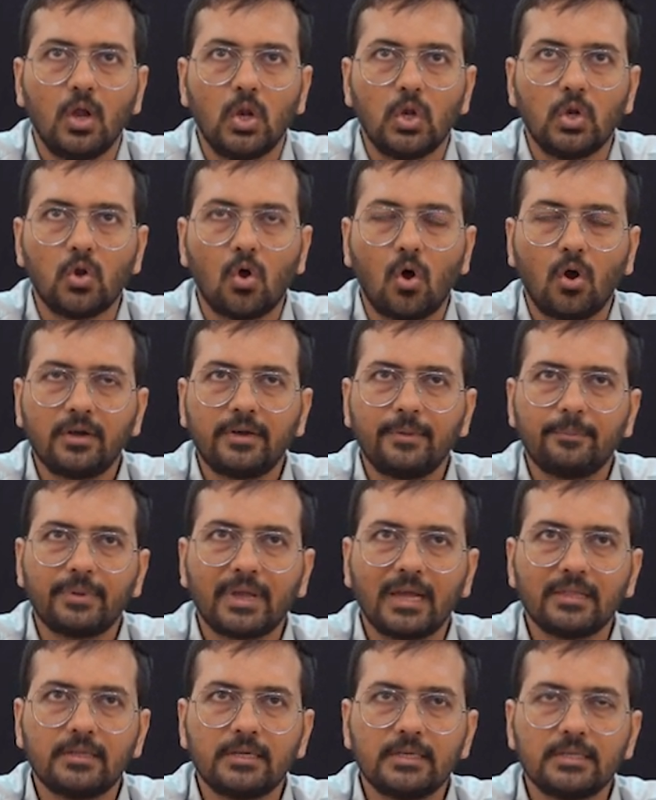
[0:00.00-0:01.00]
Long tip
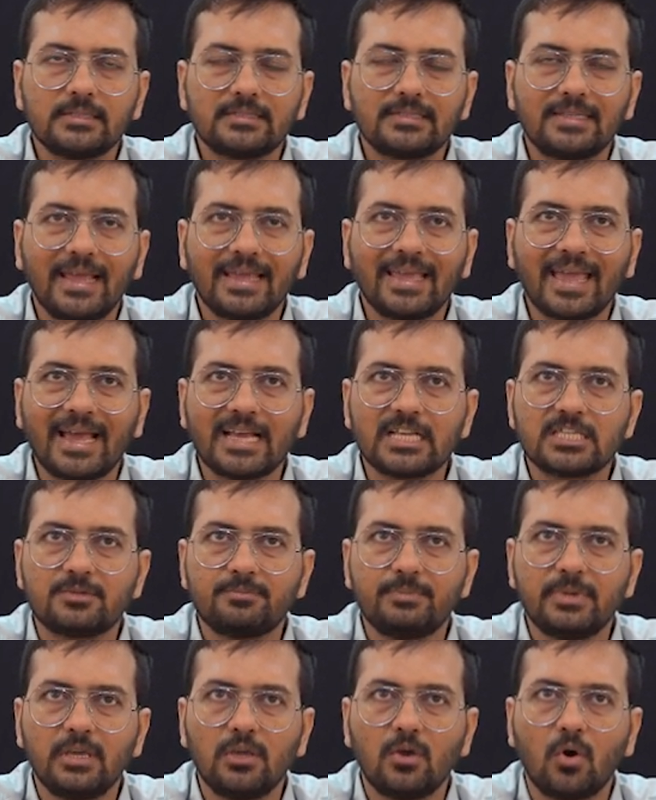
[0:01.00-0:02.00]
catheters like
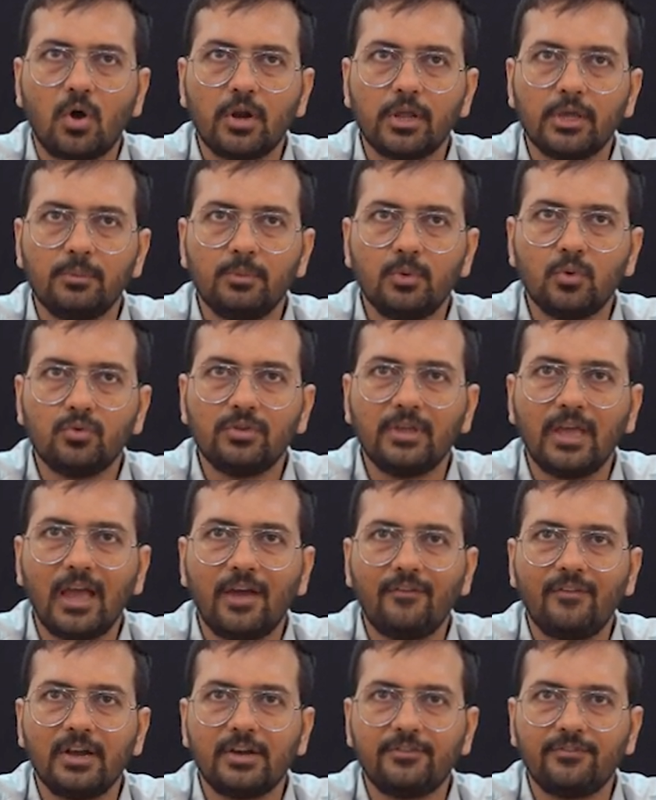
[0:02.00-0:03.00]
XB or EBU, they
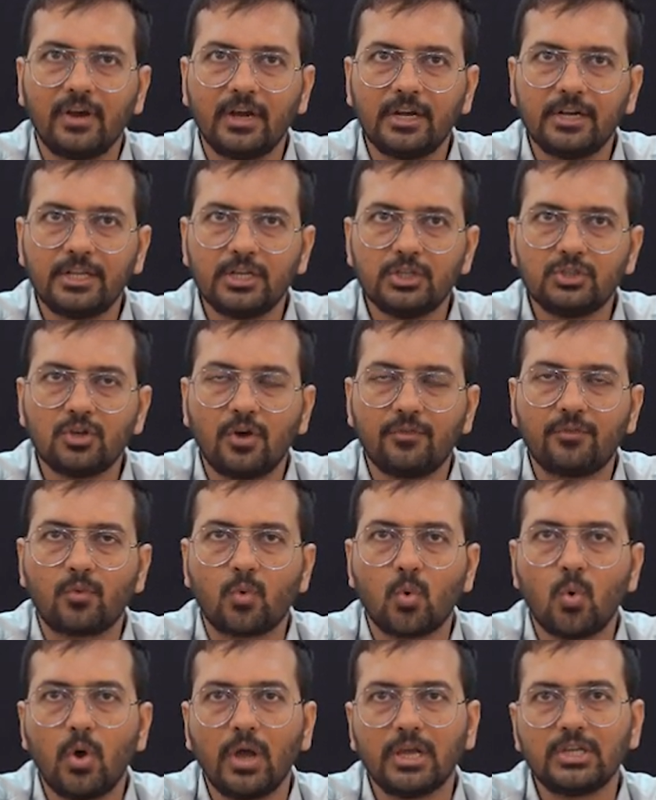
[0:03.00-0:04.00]
have an advantage of
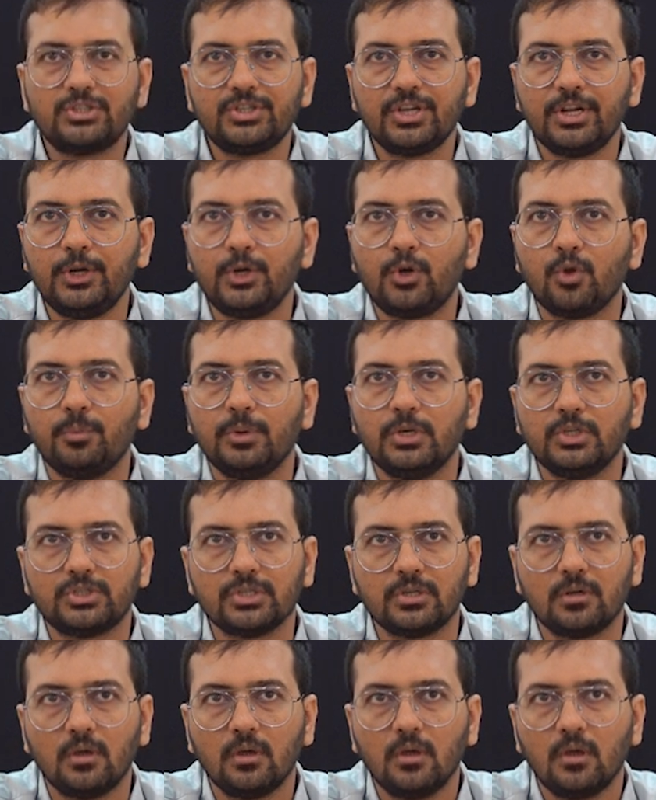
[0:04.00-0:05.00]
coaxial
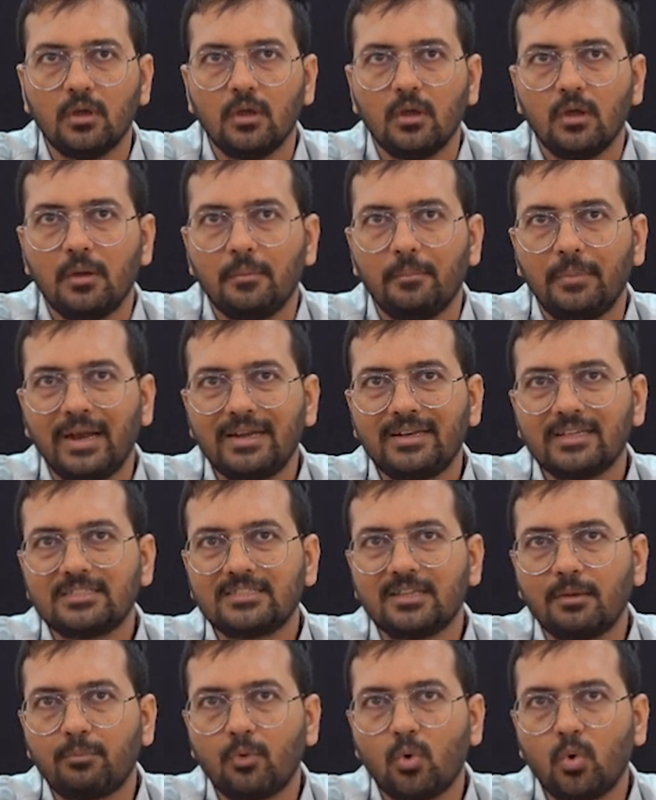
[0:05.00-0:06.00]
intubation, better
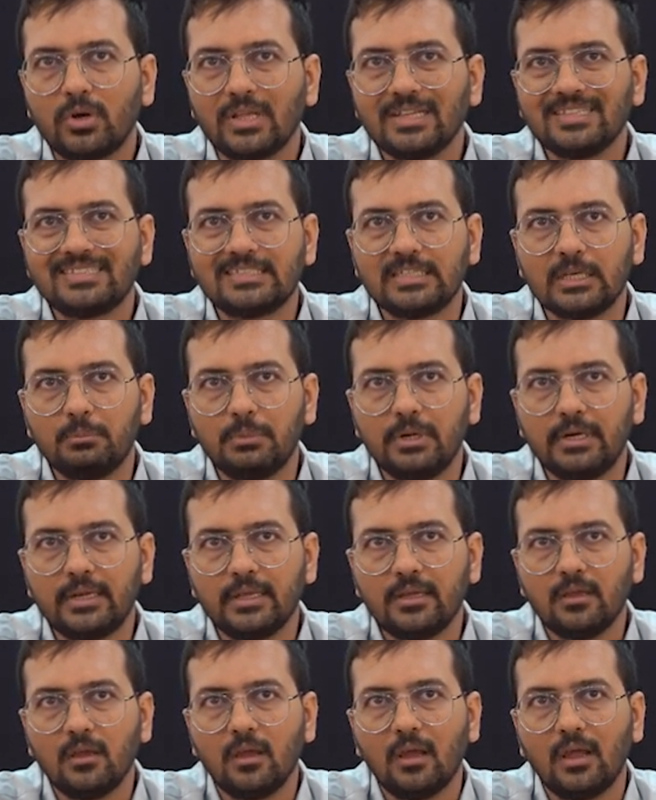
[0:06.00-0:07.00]
support and
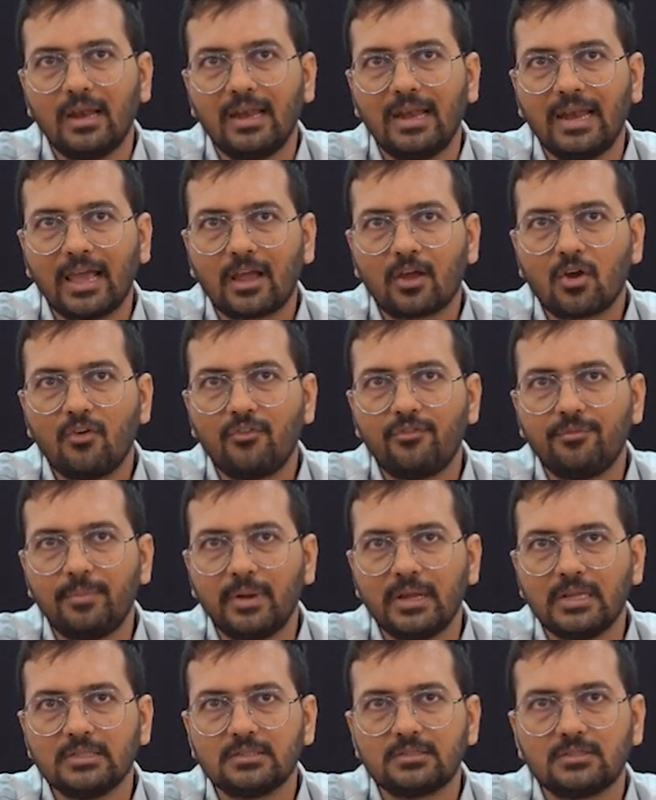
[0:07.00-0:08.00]
stability, lack of
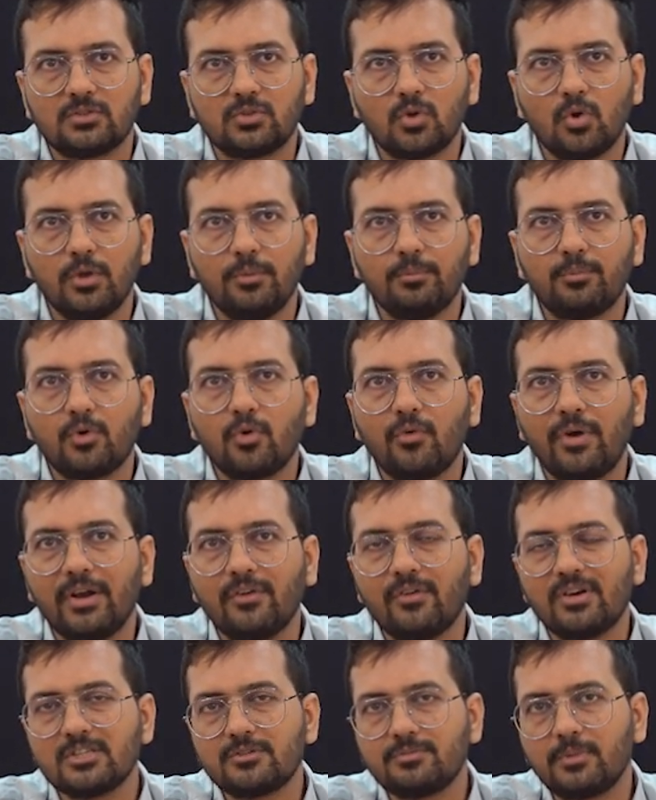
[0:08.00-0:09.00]
bends, so improve
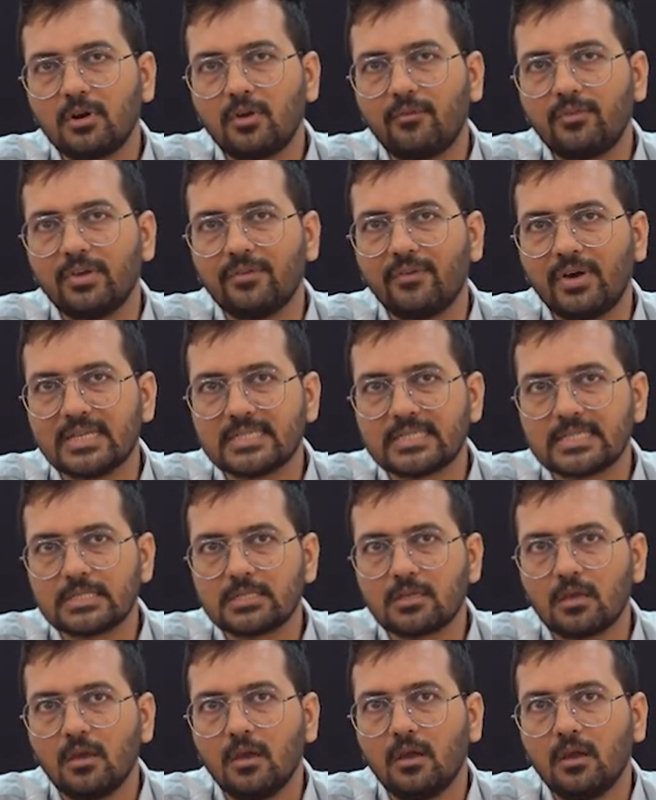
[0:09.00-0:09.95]
advancement of devices,